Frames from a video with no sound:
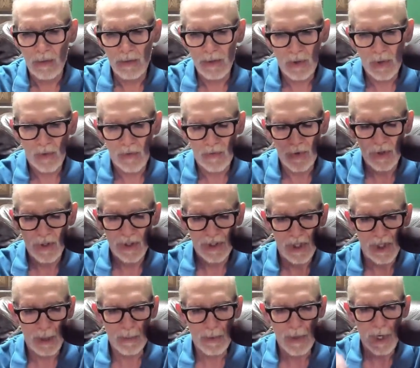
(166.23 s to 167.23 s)
So for
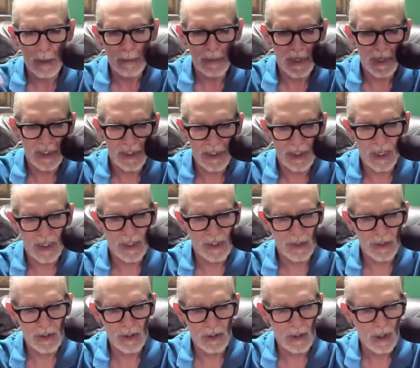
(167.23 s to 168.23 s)
this upcoming
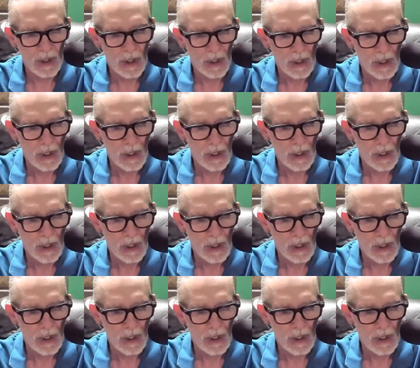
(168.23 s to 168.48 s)
session,